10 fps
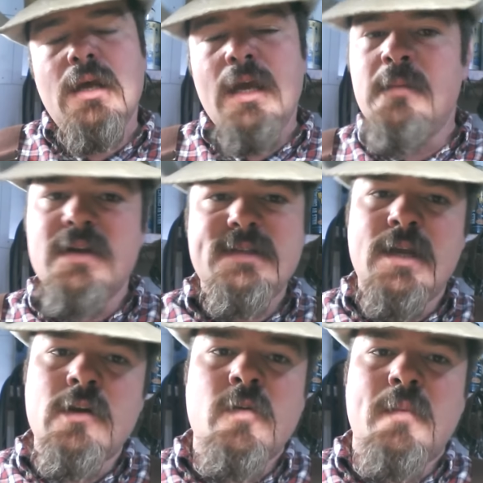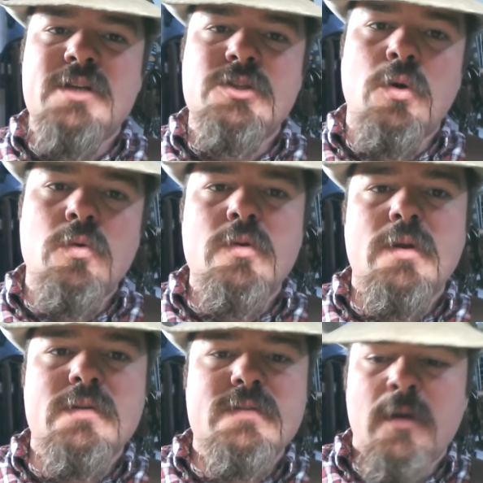He may stand over my
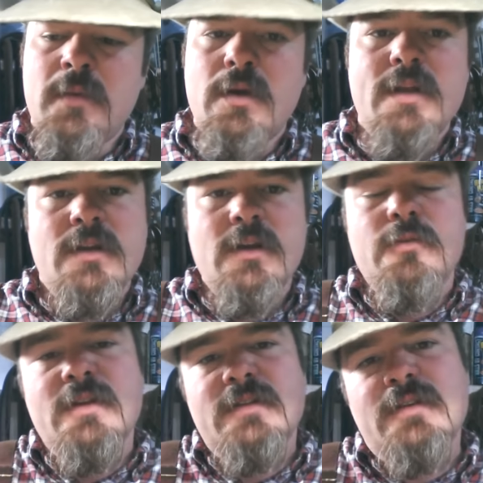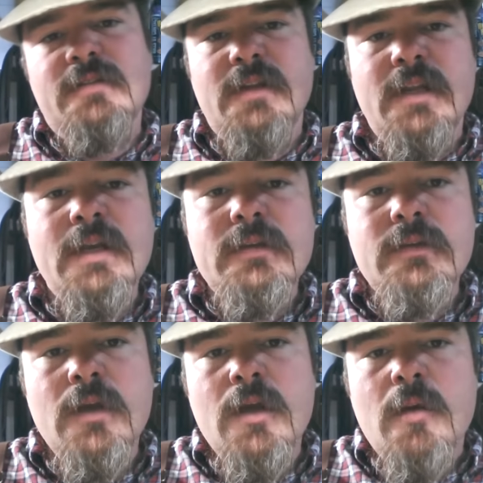shoulder and tell me I need to do this, this, and
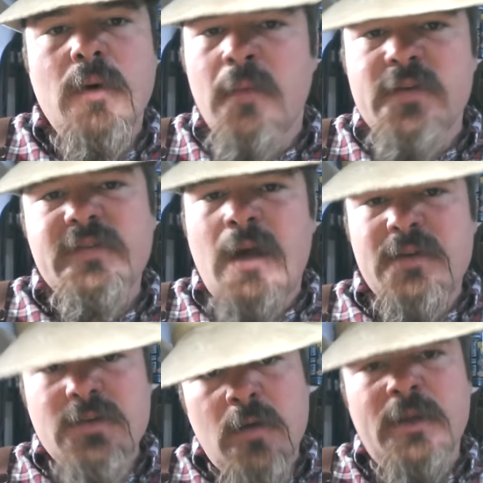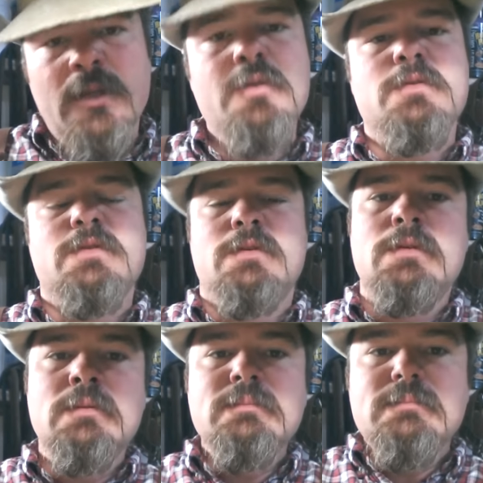this, but most of the time he turned me loose.